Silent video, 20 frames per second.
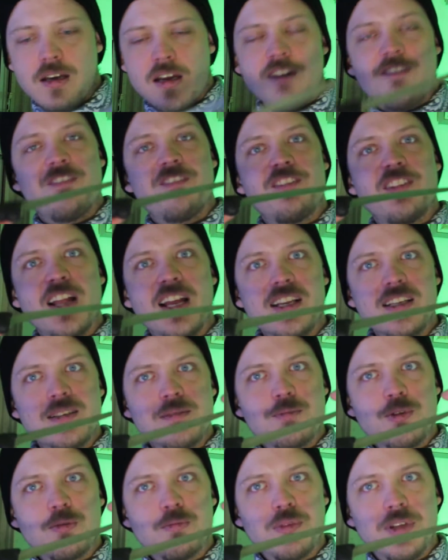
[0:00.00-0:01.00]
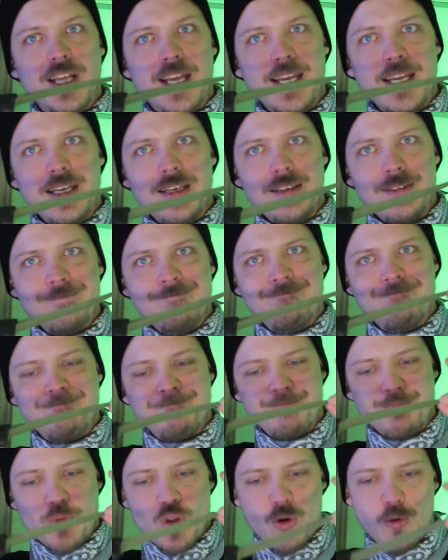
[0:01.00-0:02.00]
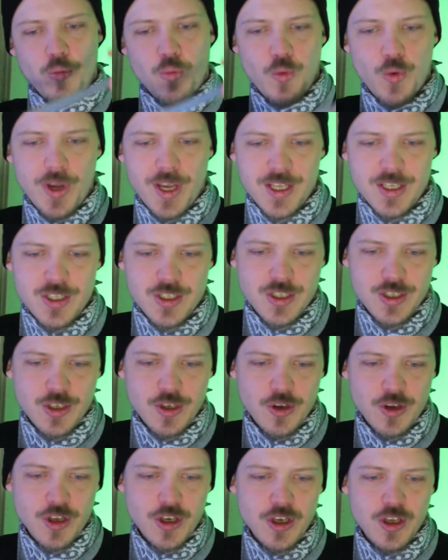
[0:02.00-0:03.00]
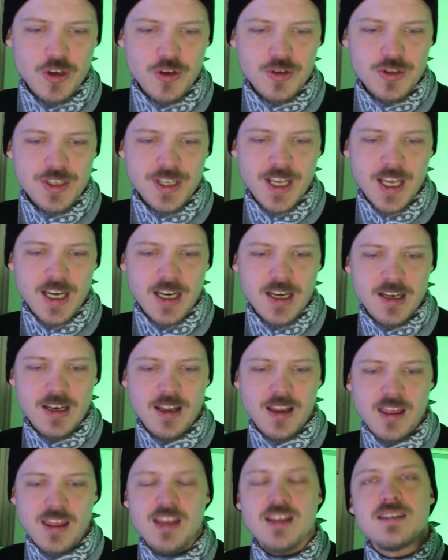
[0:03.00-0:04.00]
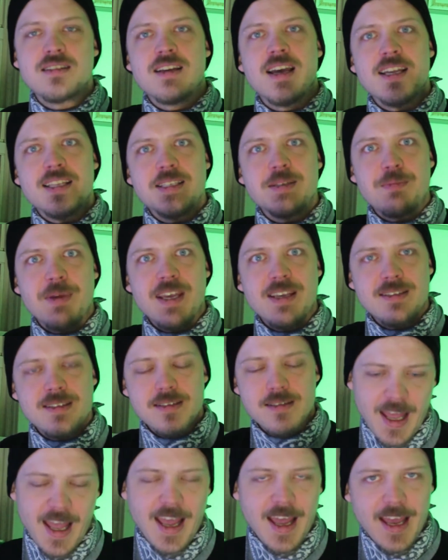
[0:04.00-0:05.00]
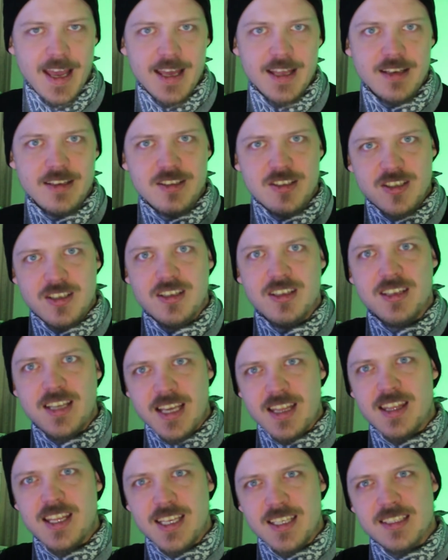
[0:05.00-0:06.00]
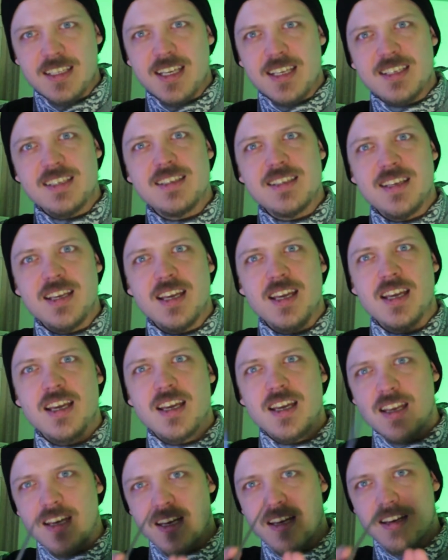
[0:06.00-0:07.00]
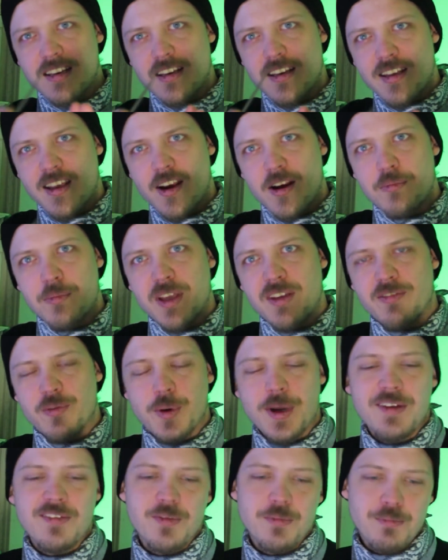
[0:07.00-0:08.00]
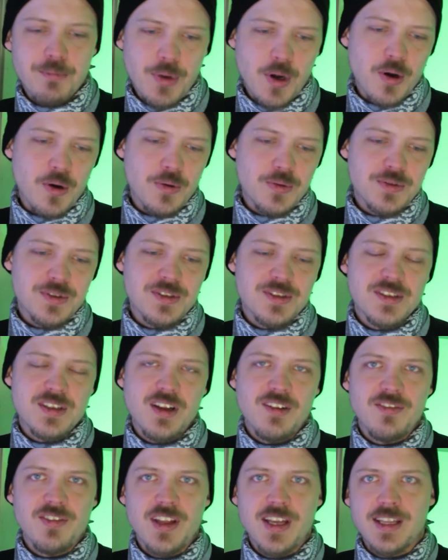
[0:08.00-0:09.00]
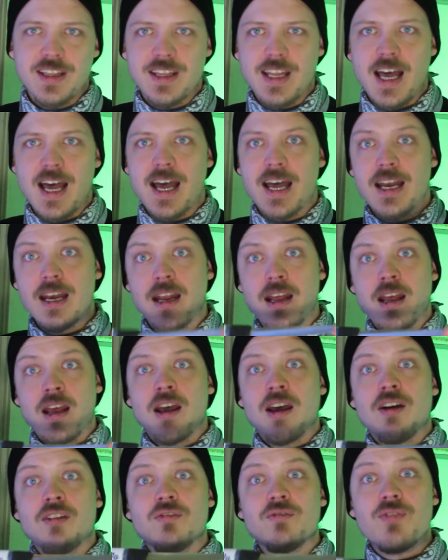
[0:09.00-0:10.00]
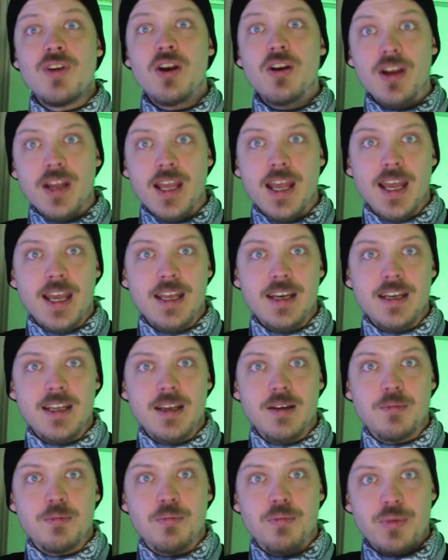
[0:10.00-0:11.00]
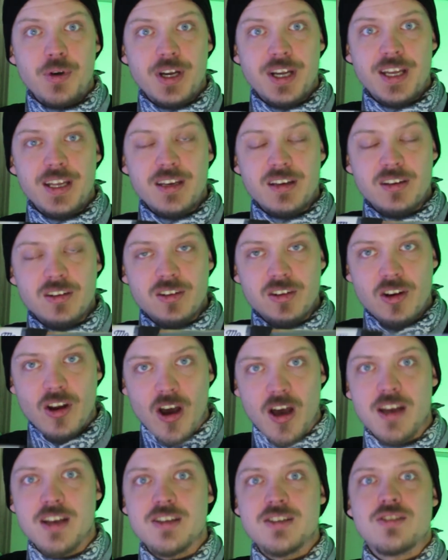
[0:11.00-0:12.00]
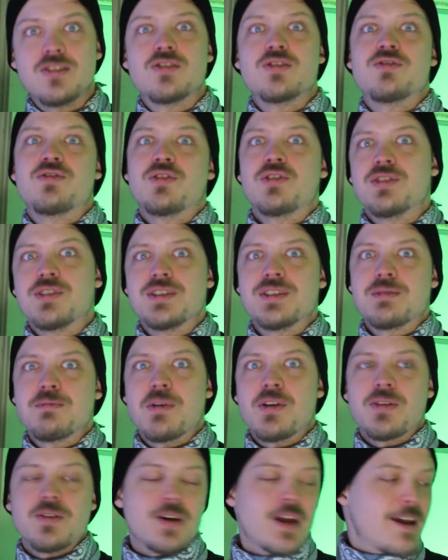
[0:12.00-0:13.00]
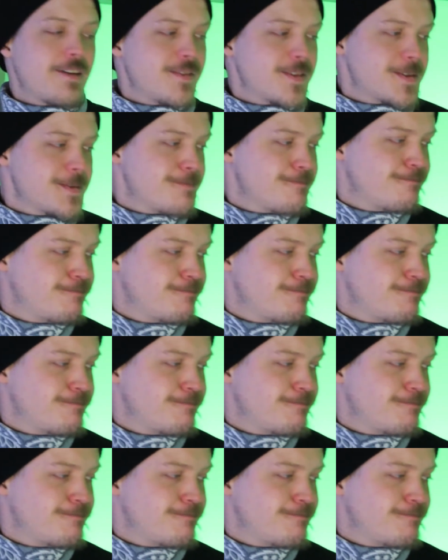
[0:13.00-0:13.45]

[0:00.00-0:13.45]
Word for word: got a flexible blade, which you can use to get into thin, tight spaces and get things like skin and tear meat away from bones and stuff like that. Very handy, but not as useful as some other knives.